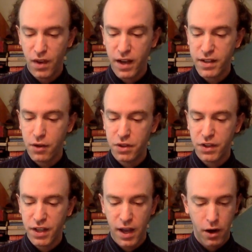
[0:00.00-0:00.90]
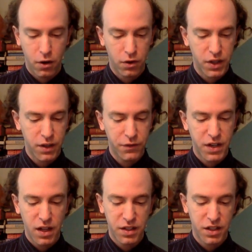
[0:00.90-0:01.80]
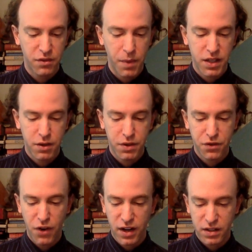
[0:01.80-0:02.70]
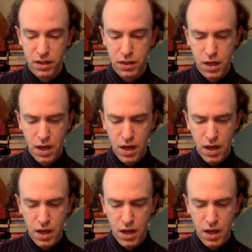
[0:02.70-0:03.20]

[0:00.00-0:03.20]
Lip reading: I doubted the care, the fidelity of my dearest friends.